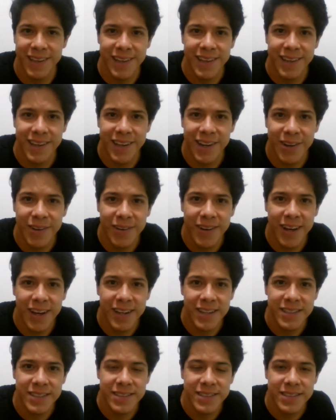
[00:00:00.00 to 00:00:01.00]
Hello
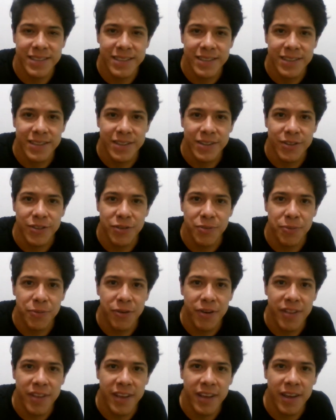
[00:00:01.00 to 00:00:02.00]
guys, good
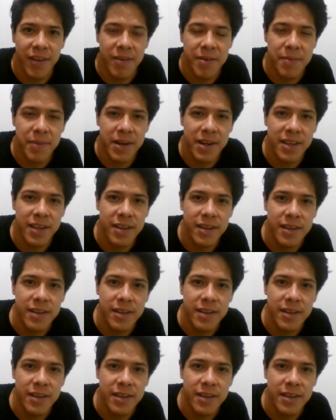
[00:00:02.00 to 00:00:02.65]
morning everybody.